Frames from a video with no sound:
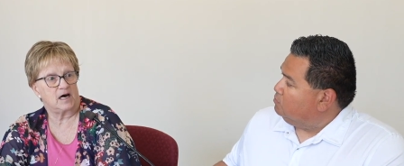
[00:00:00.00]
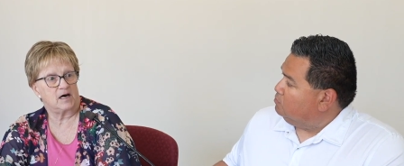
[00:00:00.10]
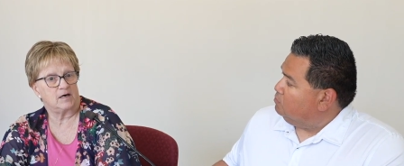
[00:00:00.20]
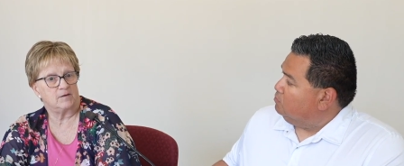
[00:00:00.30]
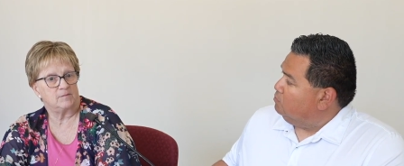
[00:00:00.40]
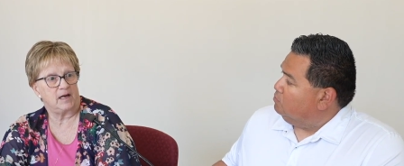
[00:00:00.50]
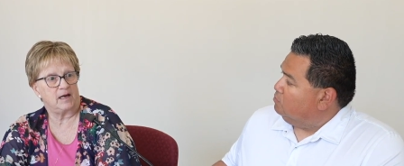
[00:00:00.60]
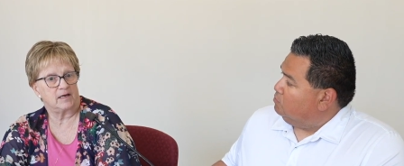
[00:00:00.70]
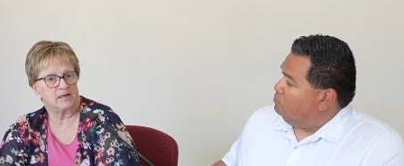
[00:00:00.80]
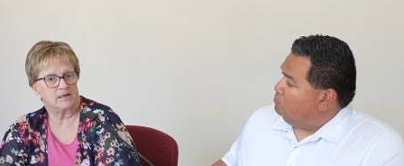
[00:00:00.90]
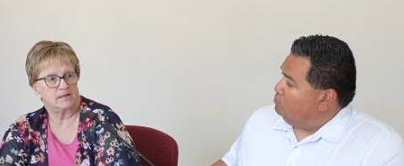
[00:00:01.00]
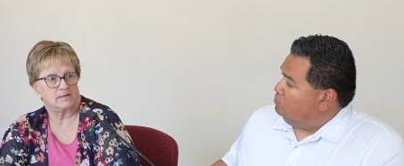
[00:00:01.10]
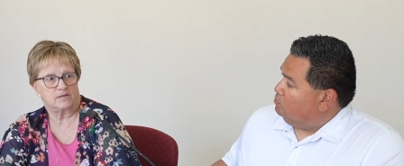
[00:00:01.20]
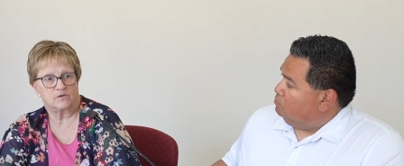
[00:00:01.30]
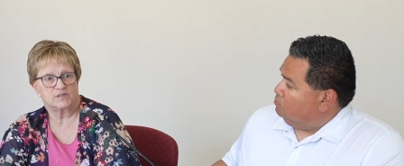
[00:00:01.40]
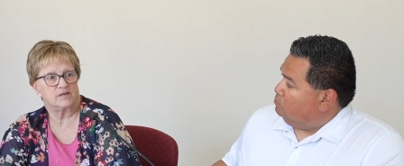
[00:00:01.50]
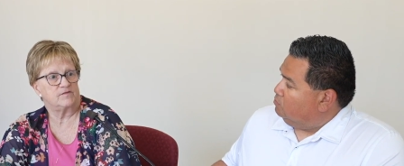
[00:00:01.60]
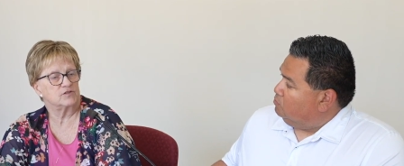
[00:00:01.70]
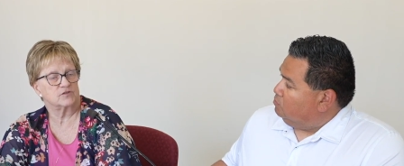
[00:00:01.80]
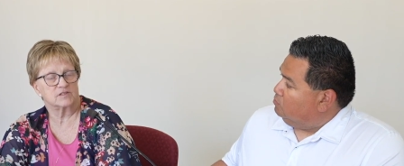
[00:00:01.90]
Speaker 1: um, and those
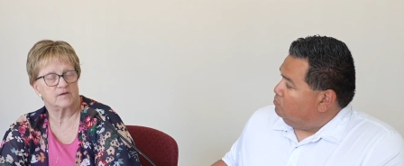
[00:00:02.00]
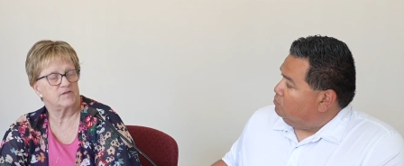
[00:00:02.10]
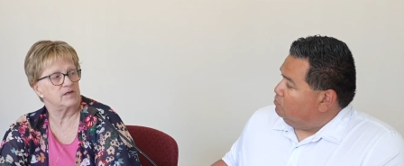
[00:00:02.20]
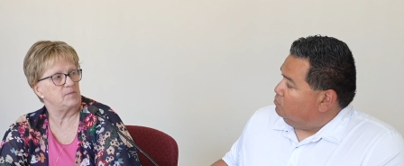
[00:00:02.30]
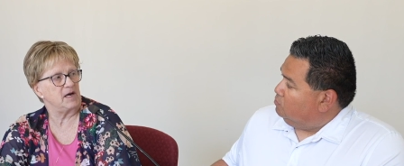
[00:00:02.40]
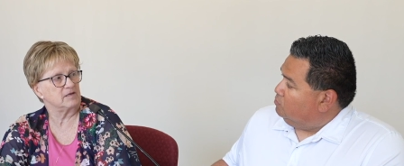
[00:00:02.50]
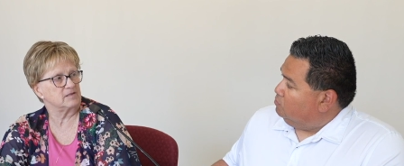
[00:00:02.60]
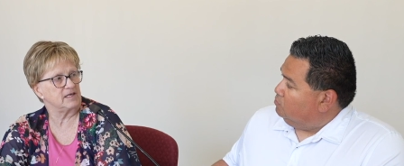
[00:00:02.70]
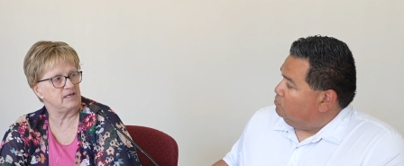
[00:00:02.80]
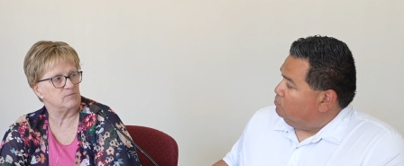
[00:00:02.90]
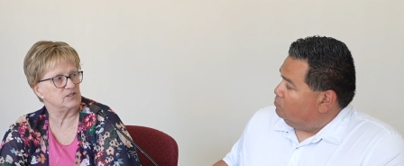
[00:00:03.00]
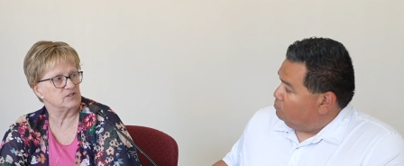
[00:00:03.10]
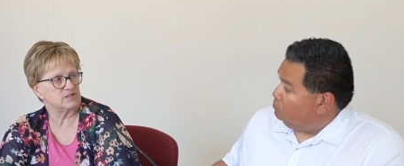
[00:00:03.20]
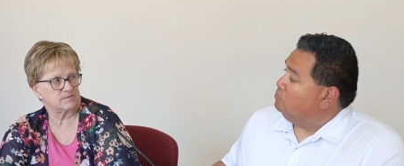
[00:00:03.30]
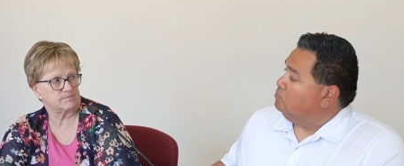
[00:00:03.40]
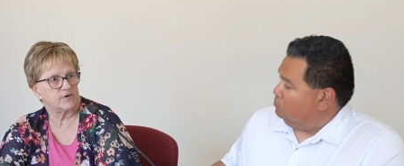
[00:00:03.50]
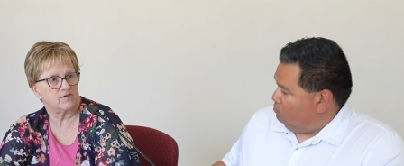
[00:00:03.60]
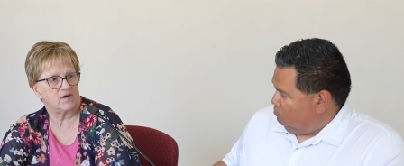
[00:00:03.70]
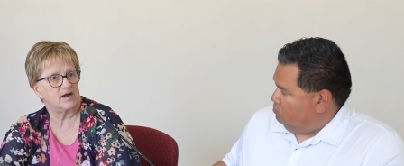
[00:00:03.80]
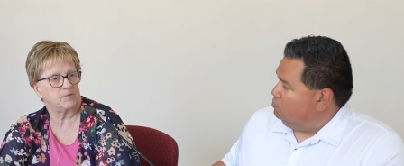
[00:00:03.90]
individuals live independently and we just
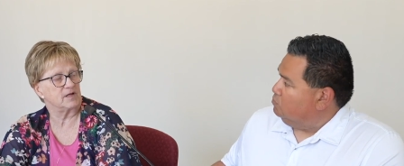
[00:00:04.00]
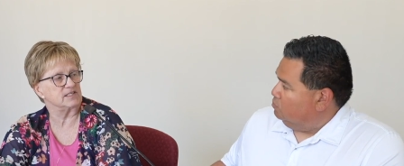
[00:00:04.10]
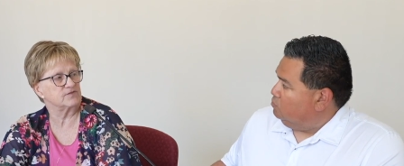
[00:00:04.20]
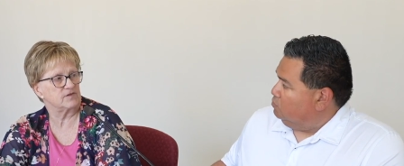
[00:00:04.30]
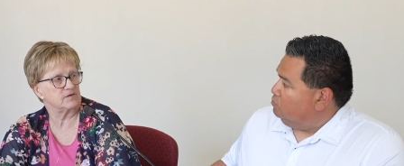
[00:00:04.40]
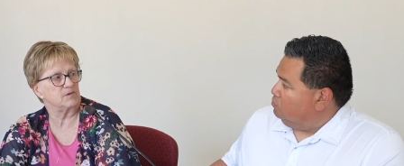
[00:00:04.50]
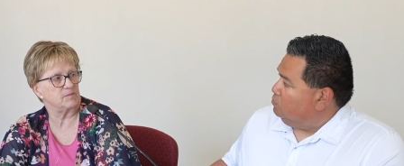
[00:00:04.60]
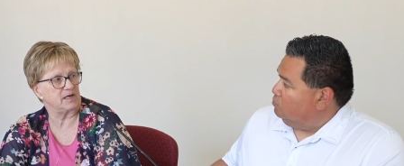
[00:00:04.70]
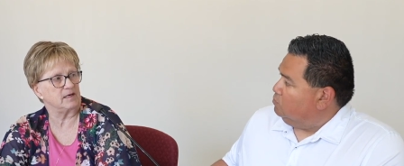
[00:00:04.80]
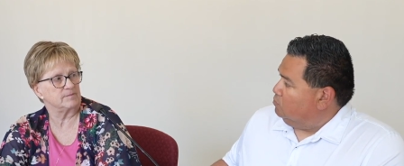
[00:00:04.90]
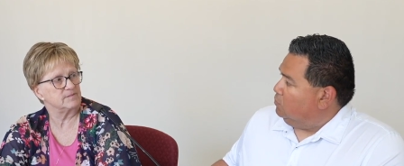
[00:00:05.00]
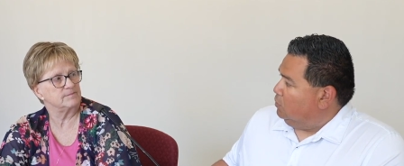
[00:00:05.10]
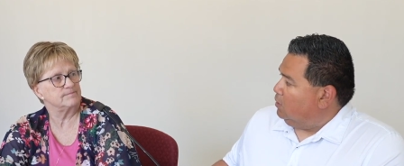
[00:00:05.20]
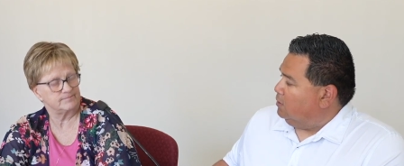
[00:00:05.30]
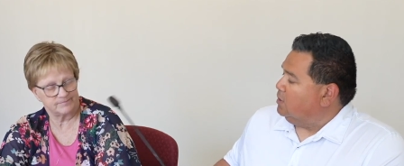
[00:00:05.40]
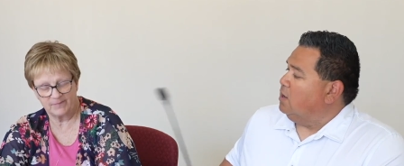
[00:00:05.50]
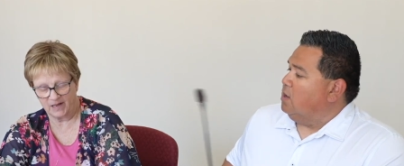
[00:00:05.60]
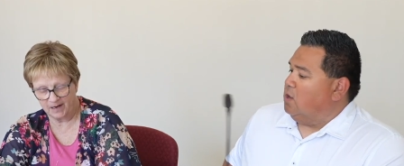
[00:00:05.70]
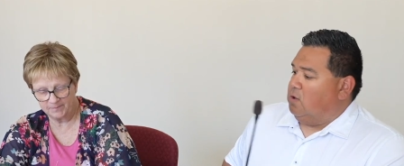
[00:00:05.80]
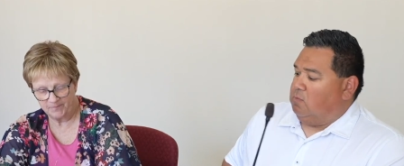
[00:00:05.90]
provide a place for them to be
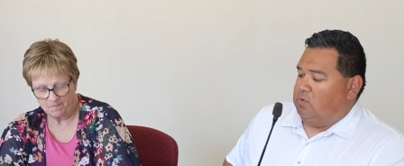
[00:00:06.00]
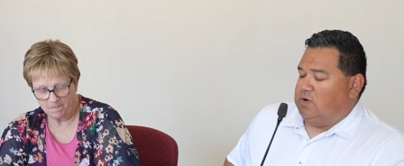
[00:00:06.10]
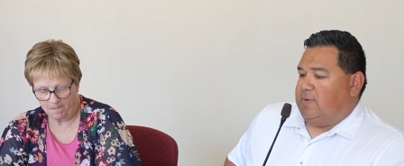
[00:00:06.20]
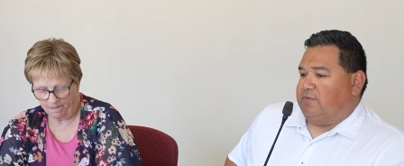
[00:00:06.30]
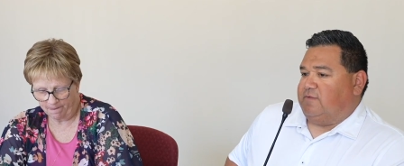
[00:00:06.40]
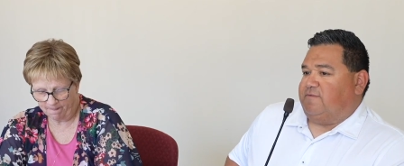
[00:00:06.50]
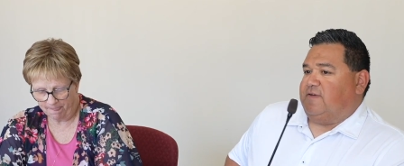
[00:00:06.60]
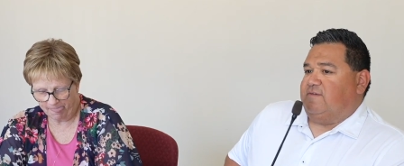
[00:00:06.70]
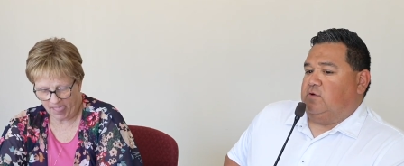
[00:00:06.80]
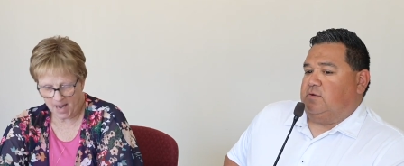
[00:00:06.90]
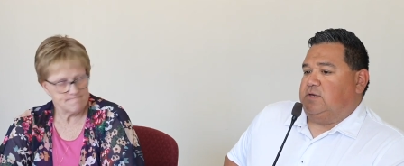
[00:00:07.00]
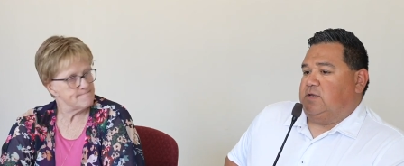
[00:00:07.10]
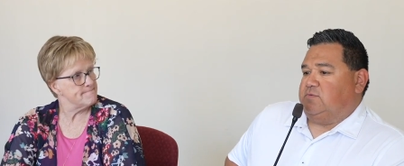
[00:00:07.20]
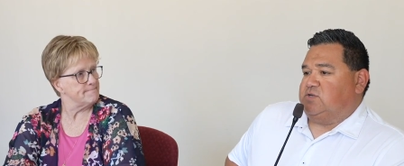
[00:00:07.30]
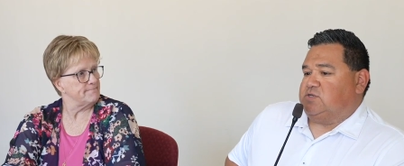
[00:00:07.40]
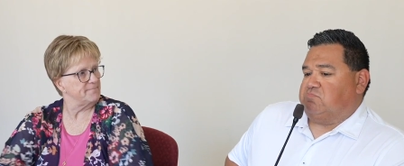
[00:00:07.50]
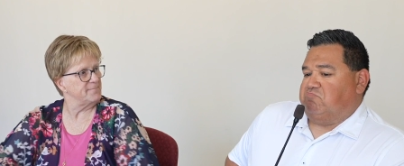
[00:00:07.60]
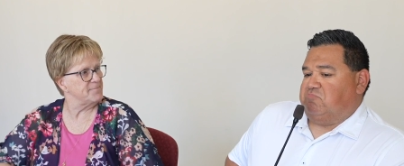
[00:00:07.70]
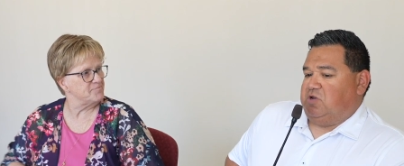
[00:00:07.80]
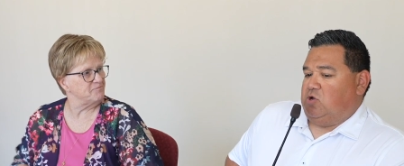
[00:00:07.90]
Speaker 2: What about the favorite? Uh, just
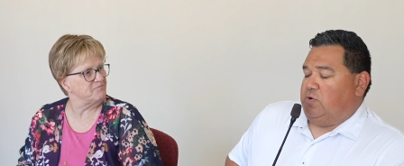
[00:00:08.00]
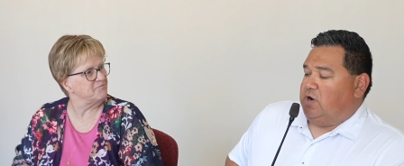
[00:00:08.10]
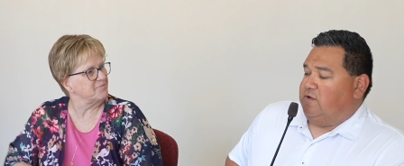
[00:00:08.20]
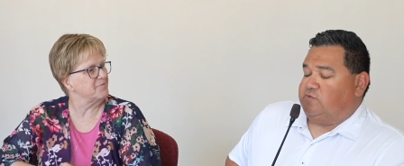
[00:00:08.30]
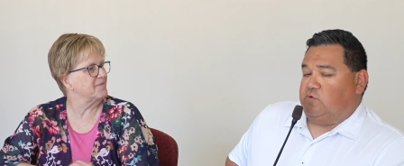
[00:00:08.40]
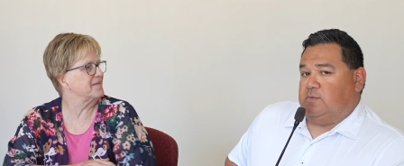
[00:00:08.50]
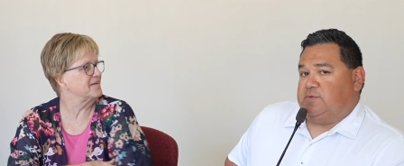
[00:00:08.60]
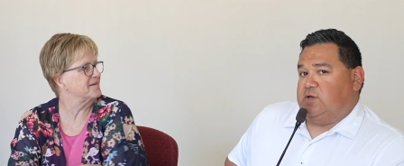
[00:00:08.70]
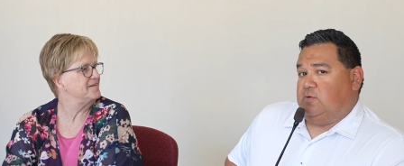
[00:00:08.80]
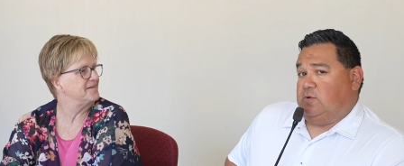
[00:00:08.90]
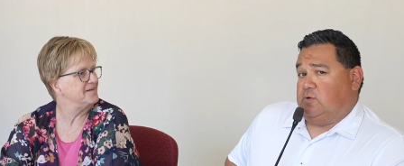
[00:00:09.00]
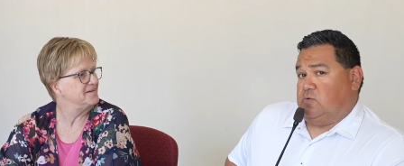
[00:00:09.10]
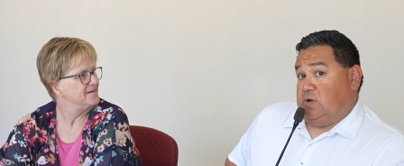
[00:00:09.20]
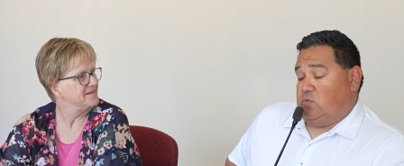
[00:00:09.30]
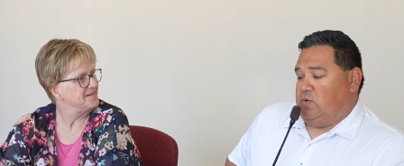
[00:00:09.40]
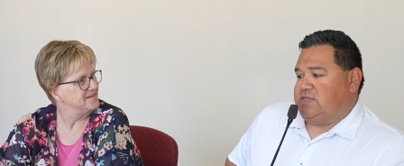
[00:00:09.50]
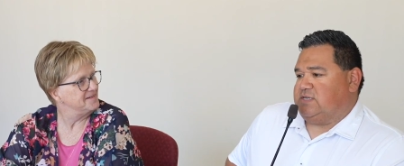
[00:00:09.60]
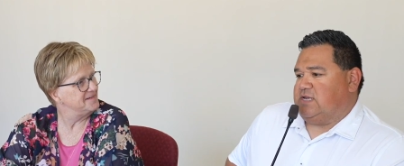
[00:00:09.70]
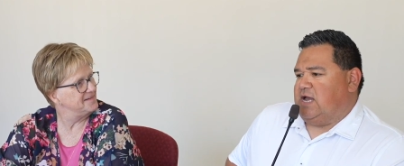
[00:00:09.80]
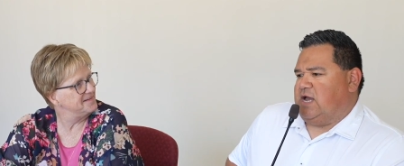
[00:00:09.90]
going off script here, real quick.
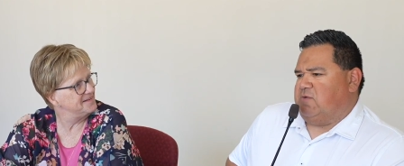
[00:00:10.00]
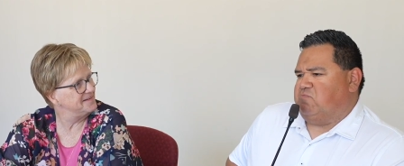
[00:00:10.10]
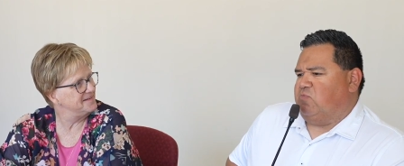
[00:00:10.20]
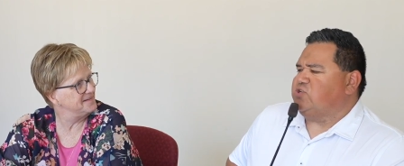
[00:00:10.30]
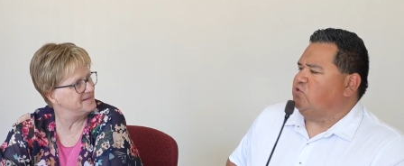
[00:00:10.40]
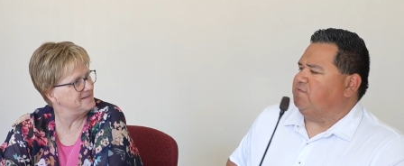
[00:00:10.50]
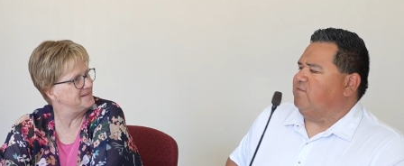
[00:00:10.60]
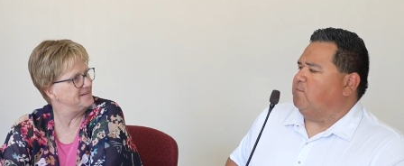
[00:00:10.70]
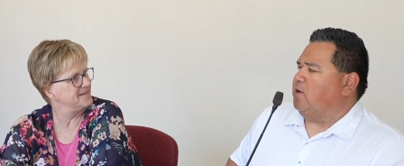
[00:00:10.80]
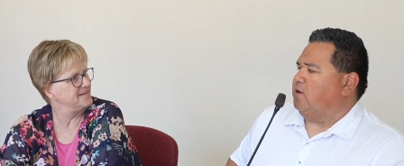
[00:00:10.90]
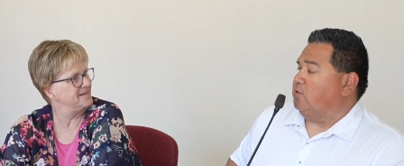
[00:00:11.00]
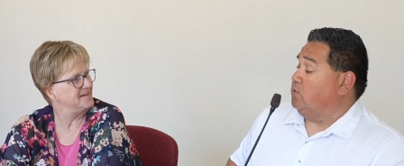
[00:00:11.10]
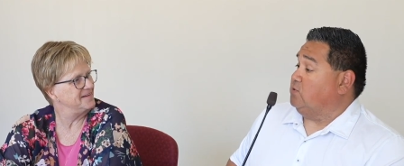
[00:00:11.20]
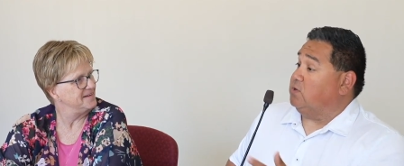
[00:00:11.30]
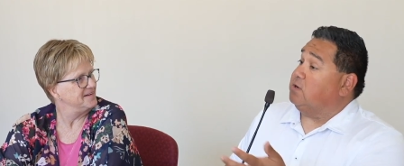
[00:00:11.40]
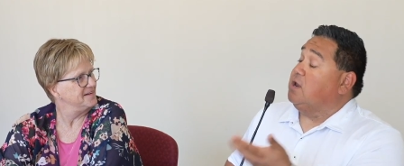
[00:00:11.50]
What uh, what's your favorite part? What what